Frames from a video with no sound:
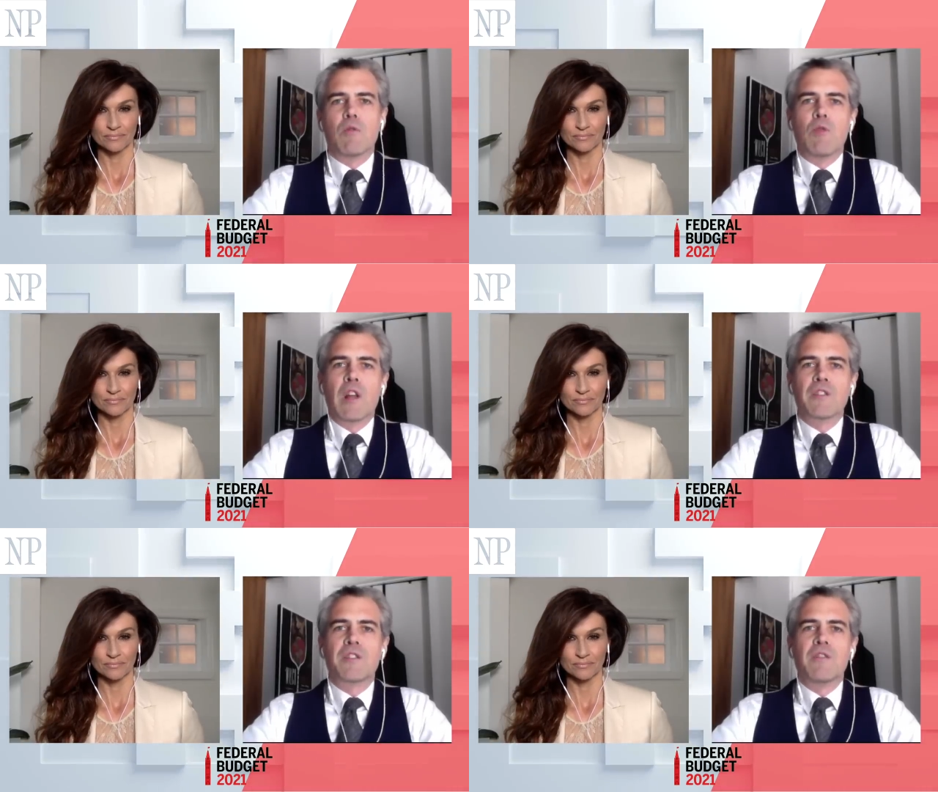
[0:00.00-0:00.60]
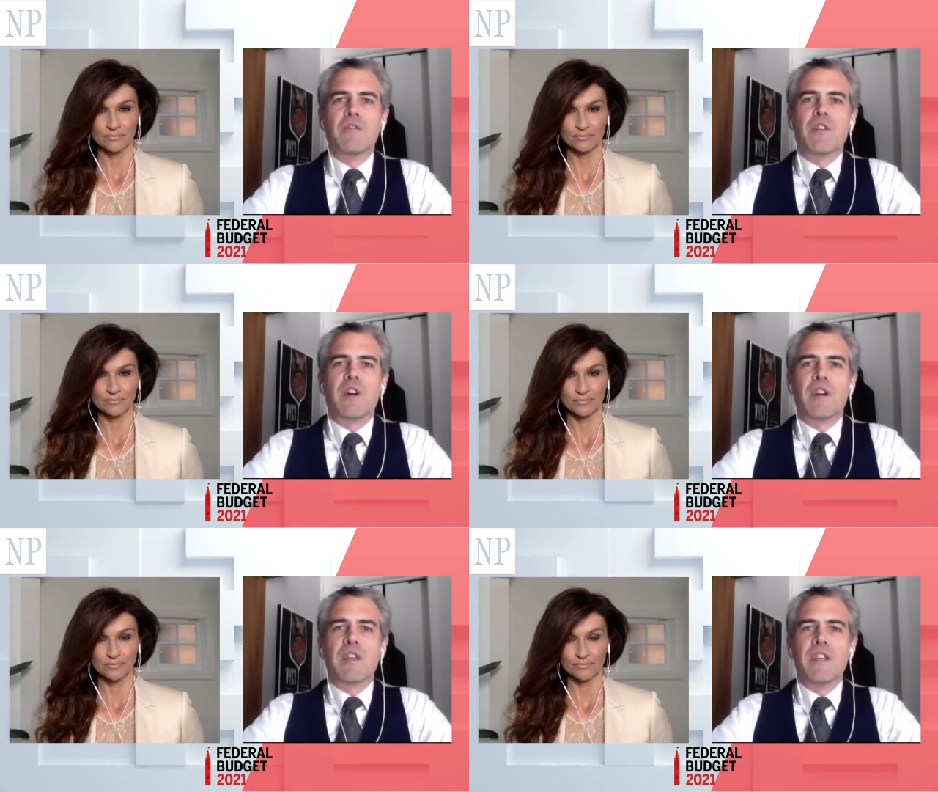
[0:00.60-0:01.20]
Speaker 1: relative
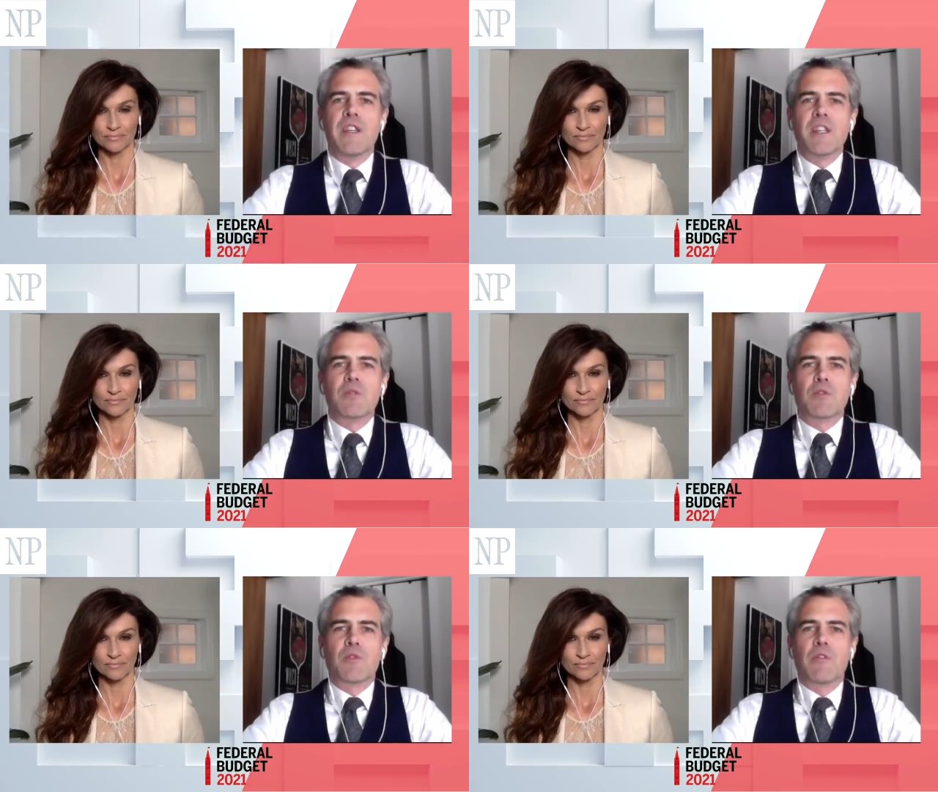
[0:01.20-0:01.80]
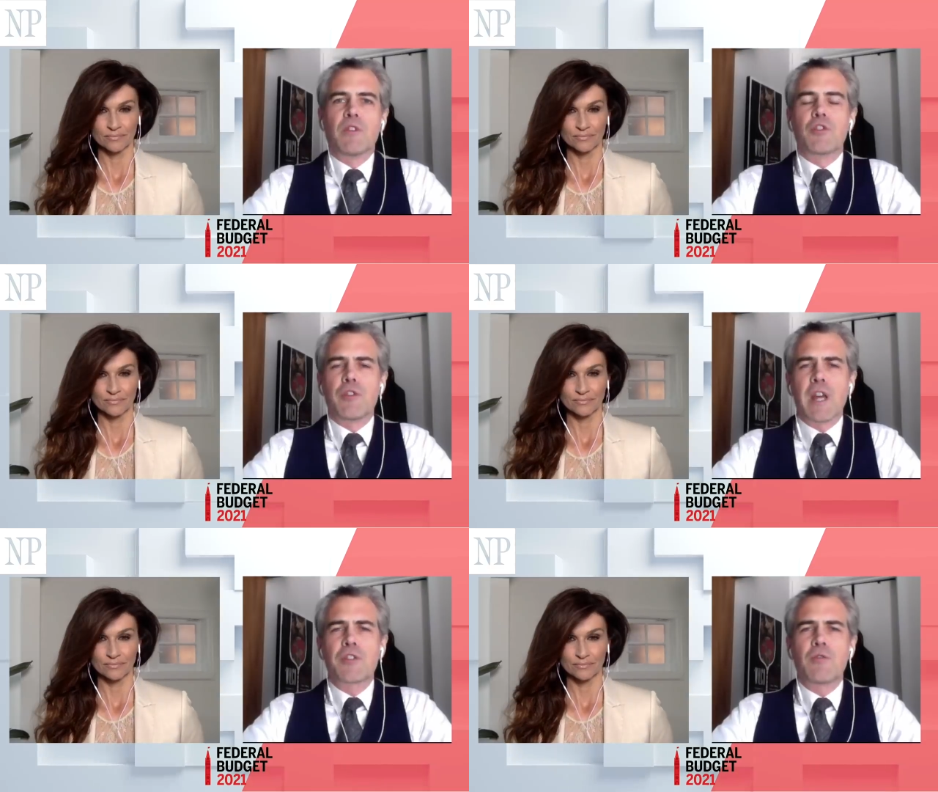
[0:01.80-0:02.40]
uh, ease with sort of the
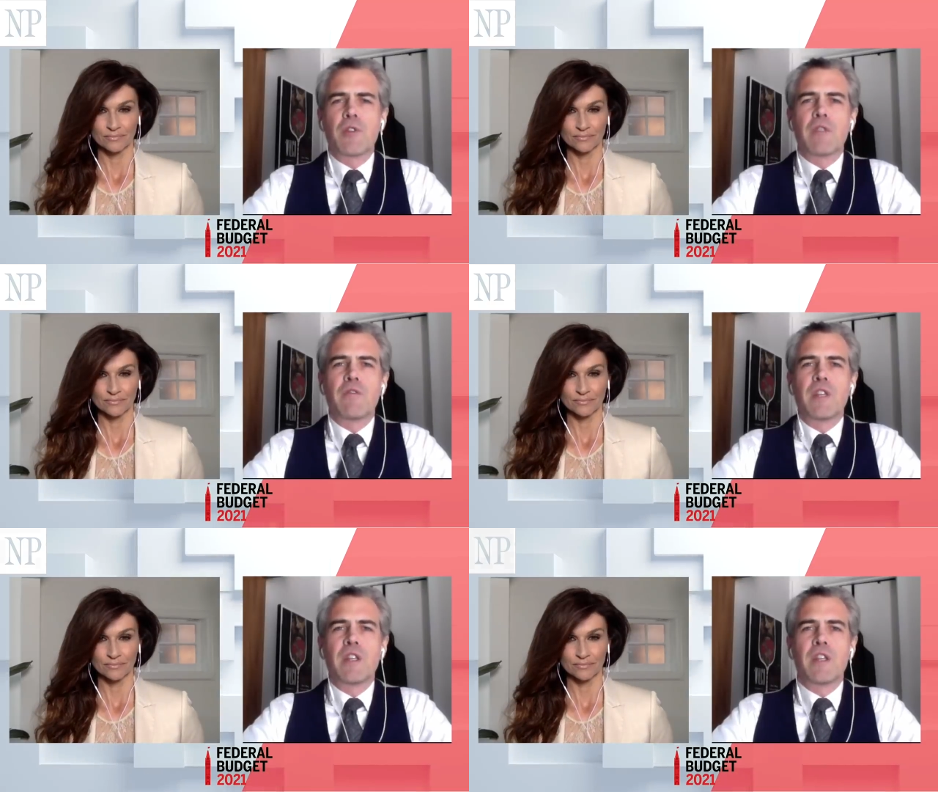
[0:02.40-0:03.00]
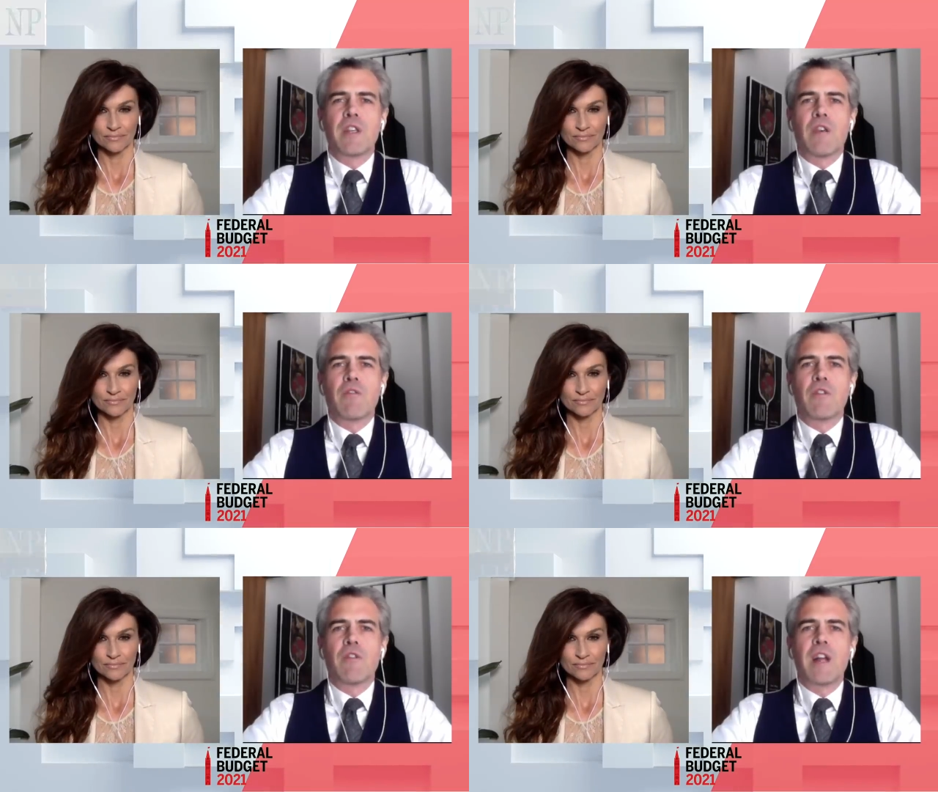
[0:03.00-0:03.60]
trajectory of the of
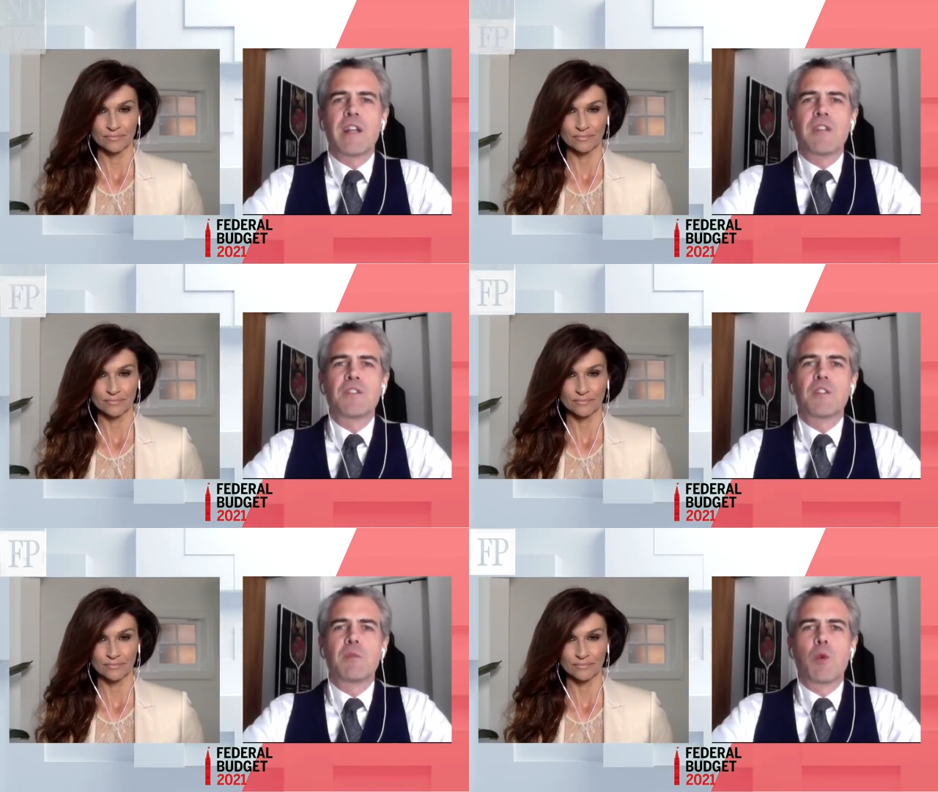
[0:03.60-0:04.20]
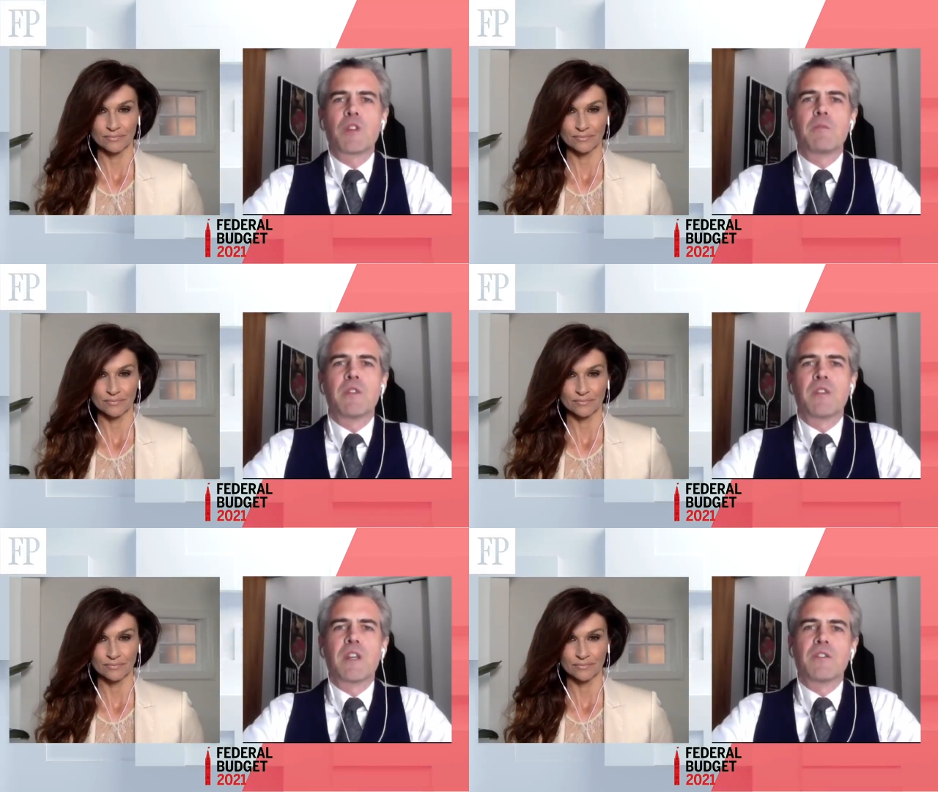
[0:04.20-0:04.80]
the finances but what's
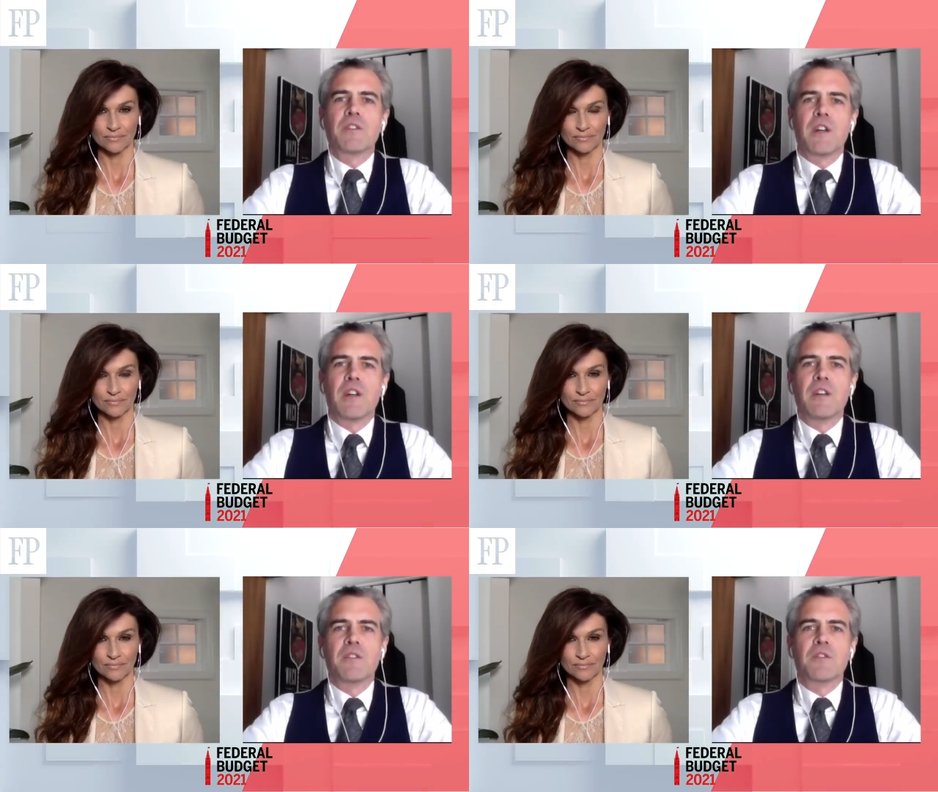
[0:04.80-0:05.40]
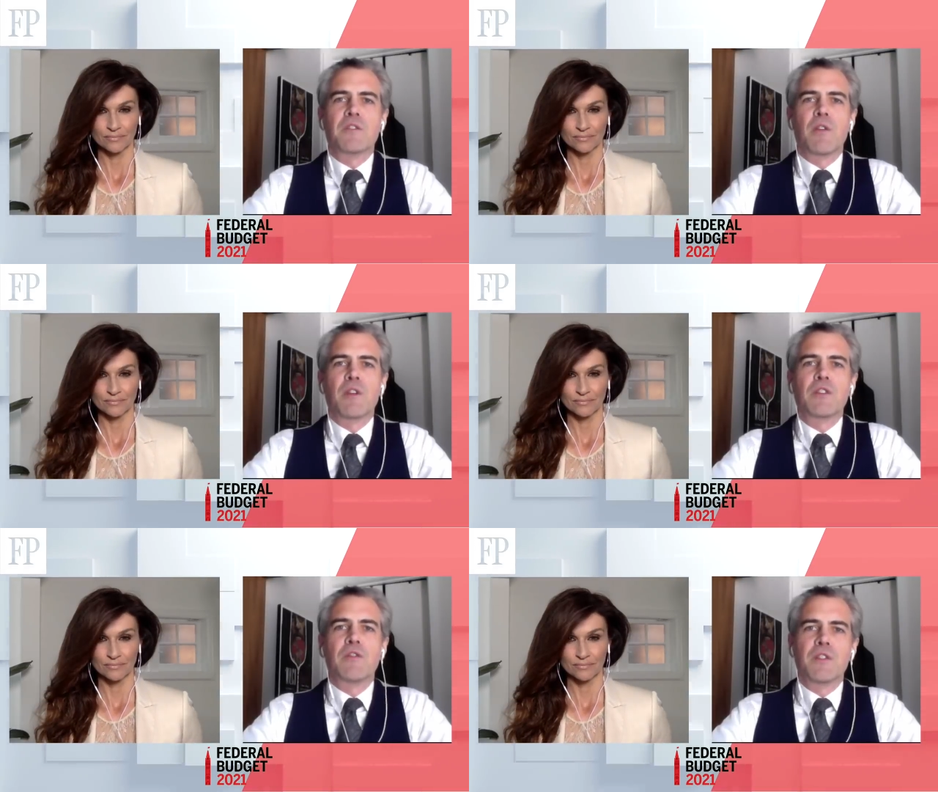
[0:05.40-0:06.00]
missing is a is a
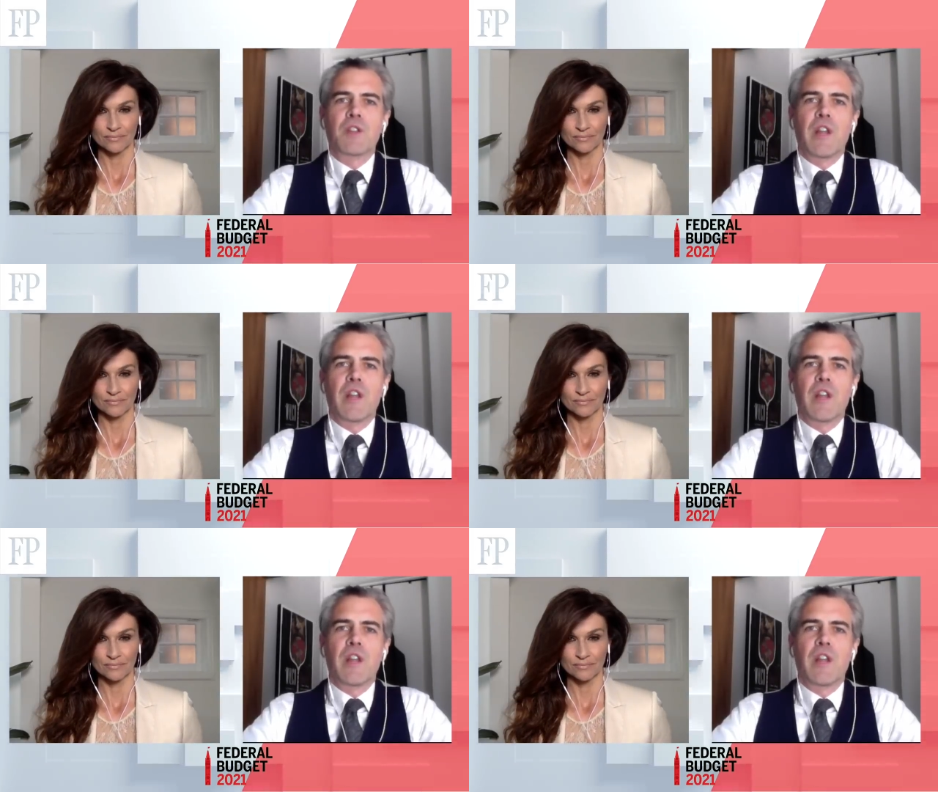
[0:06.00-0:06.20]
serious fiscal